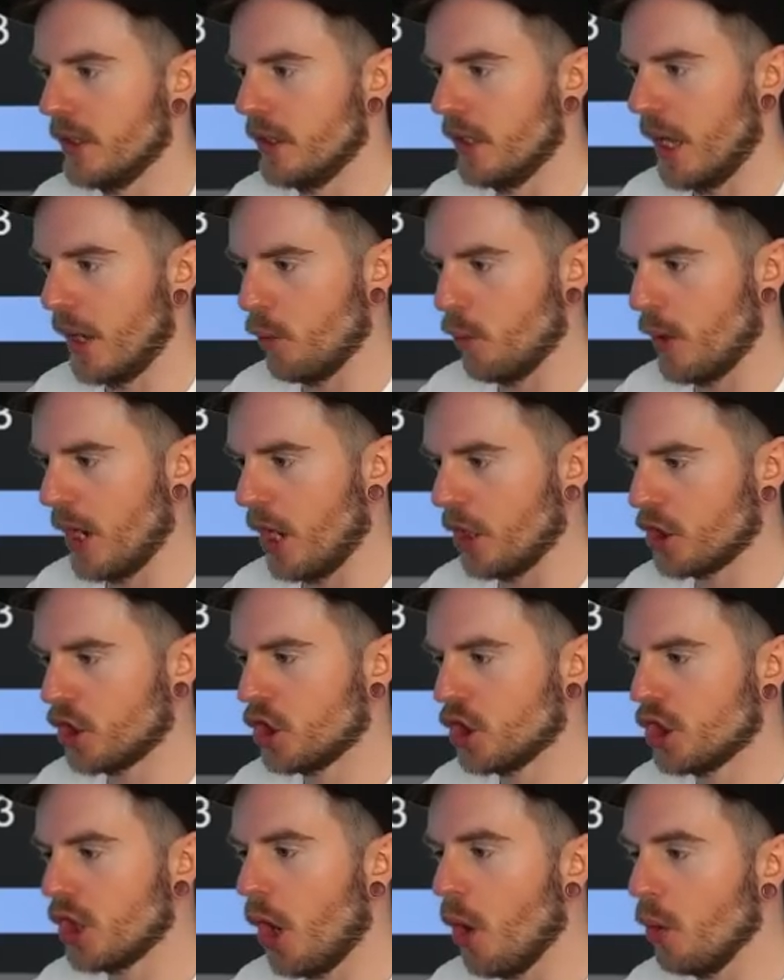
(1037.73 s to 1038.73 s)
Like we are
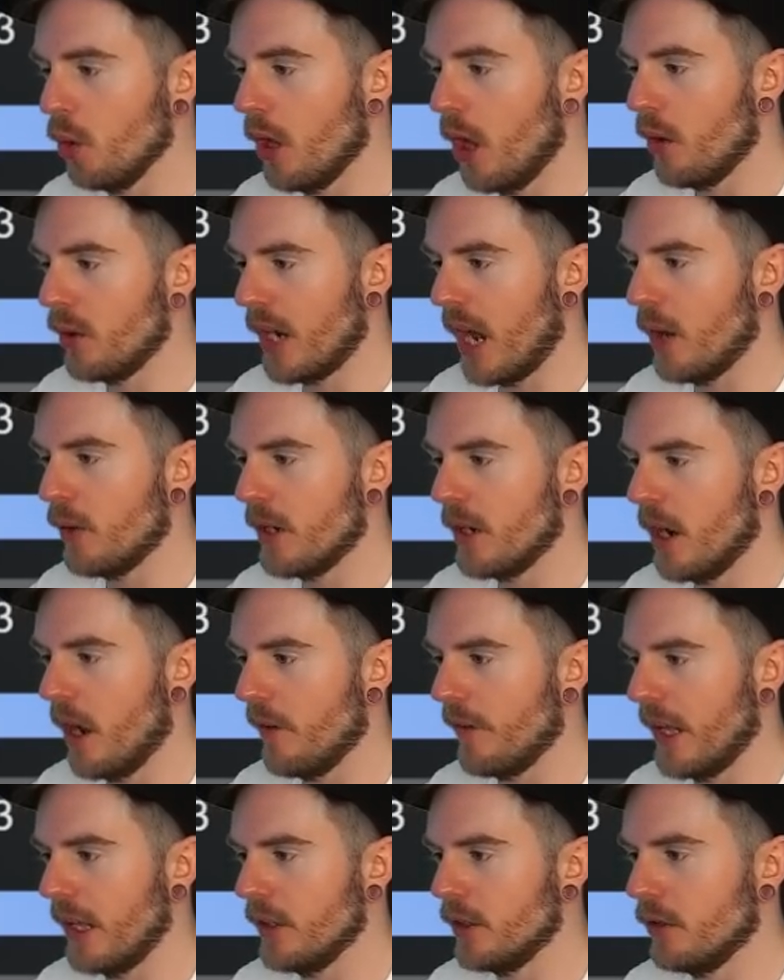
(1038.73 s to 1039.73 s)
so low down in our
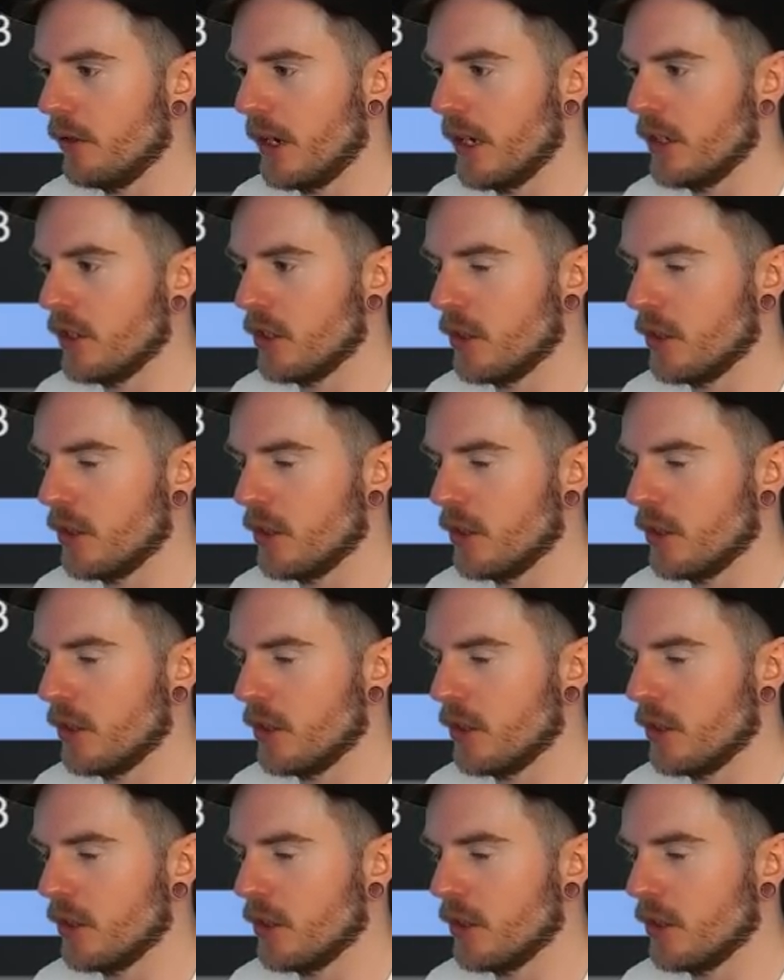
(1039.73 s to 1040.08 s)
value range.